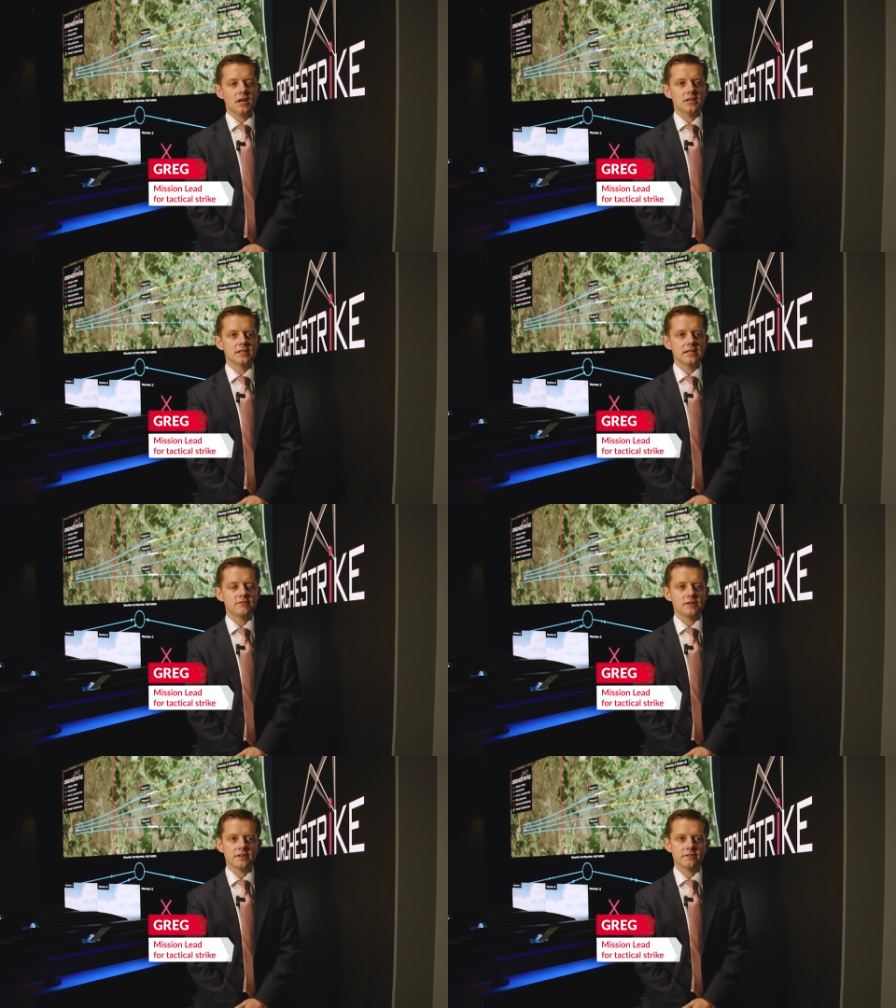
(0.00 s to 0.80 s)
and
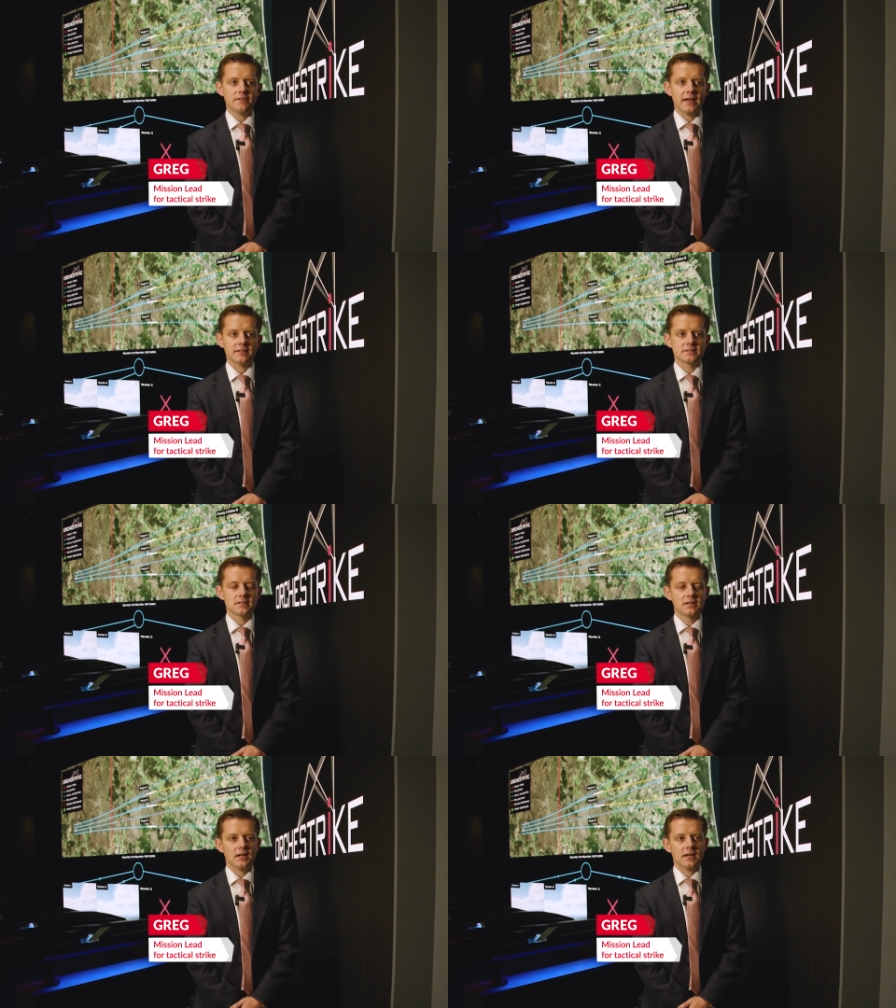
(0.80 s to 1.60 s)
deliver an effect
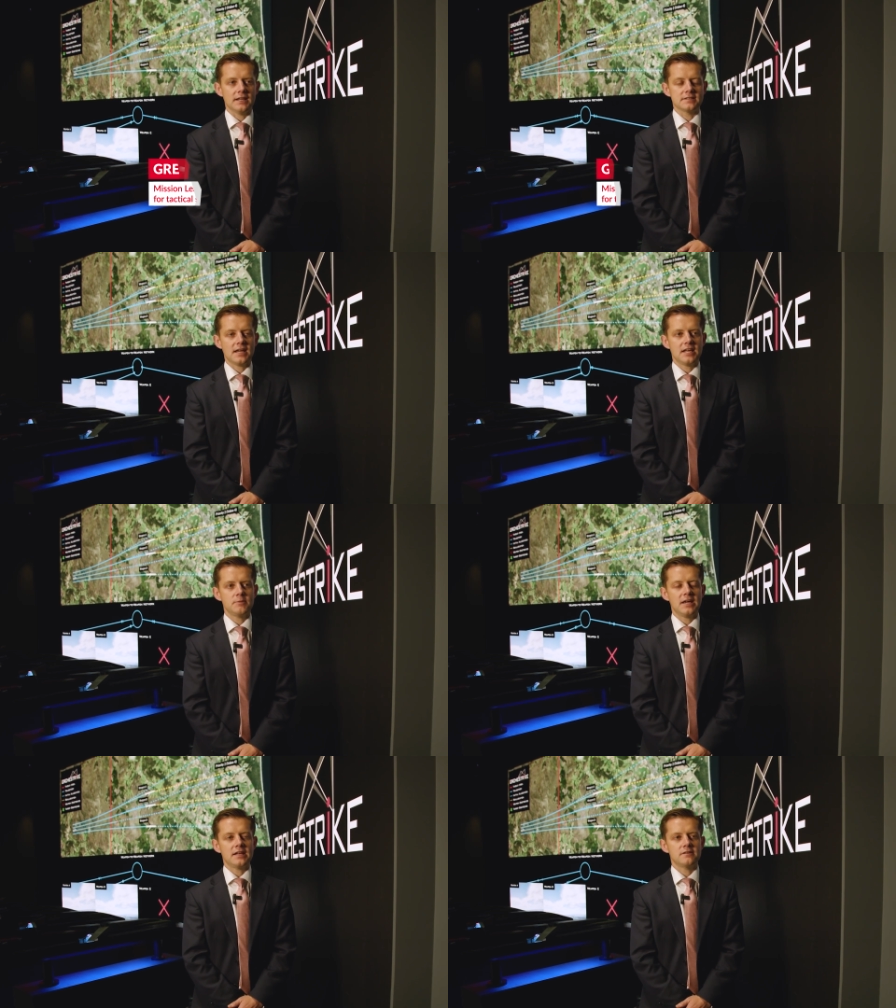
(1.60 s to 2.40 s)
against
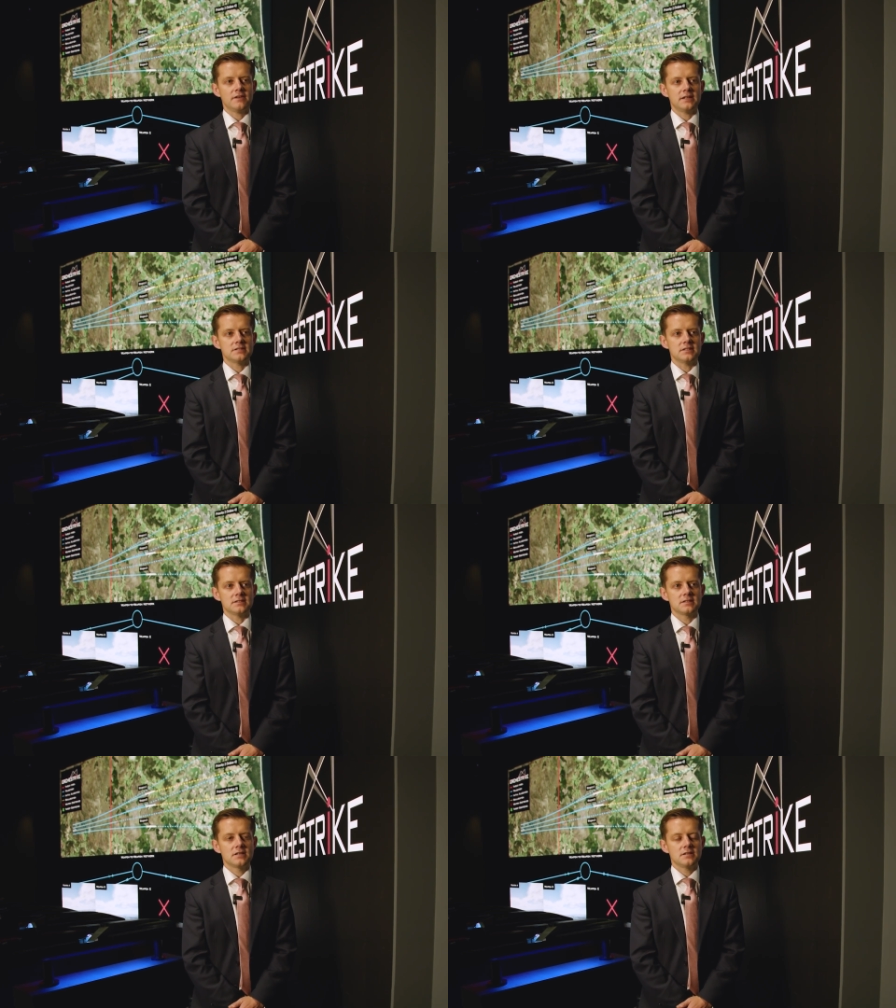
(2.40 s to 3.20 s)
enemy air
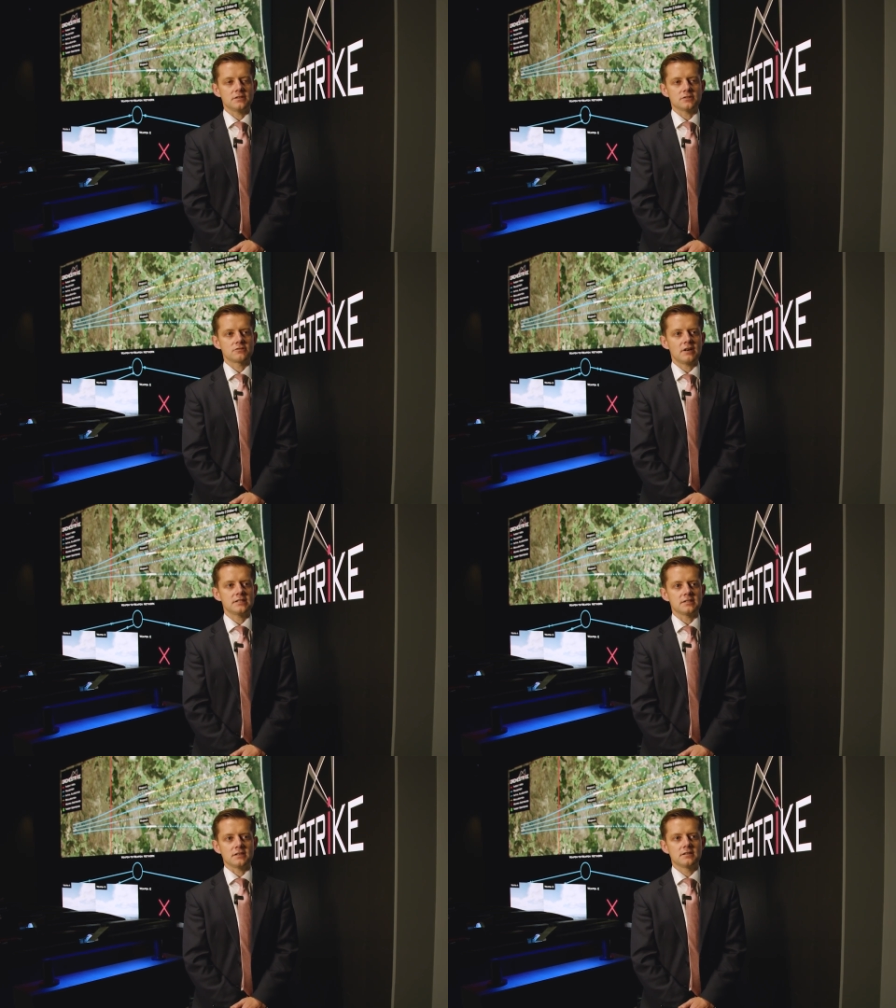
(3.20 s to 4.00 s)
defences that's
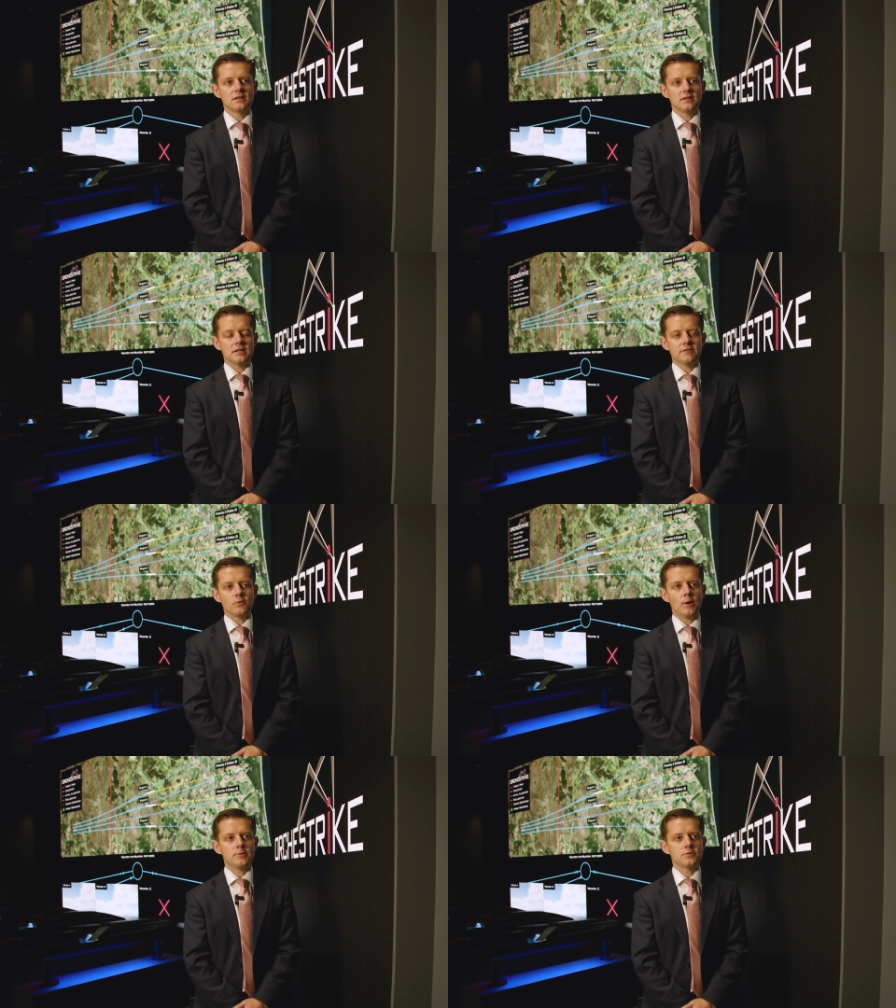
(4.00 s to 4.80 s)
greater than if
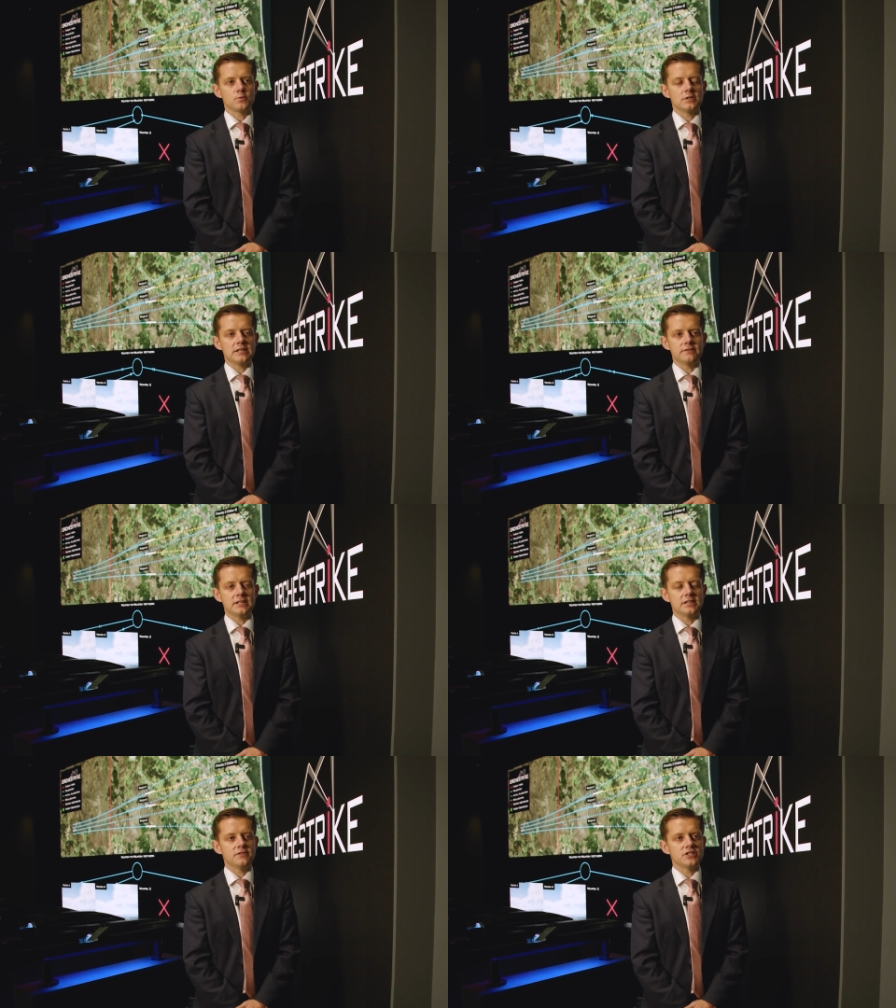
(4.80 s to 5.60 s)
the weapons were
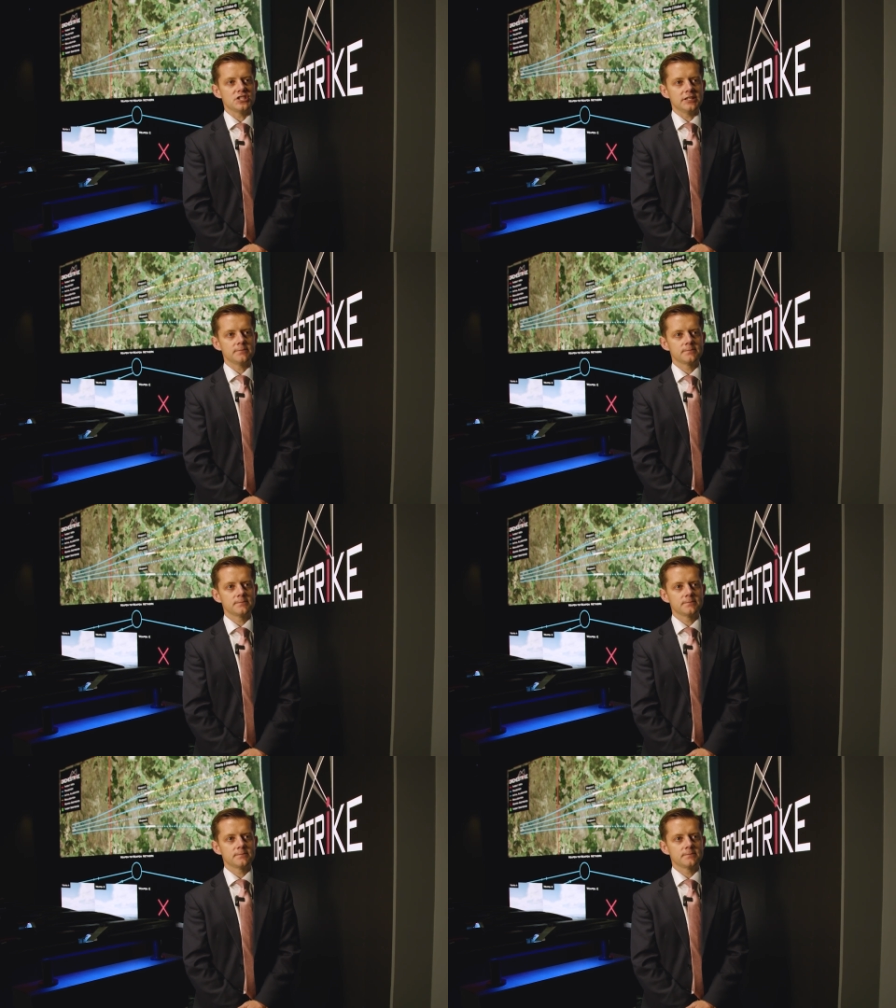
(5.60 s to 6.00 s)
delivered individually.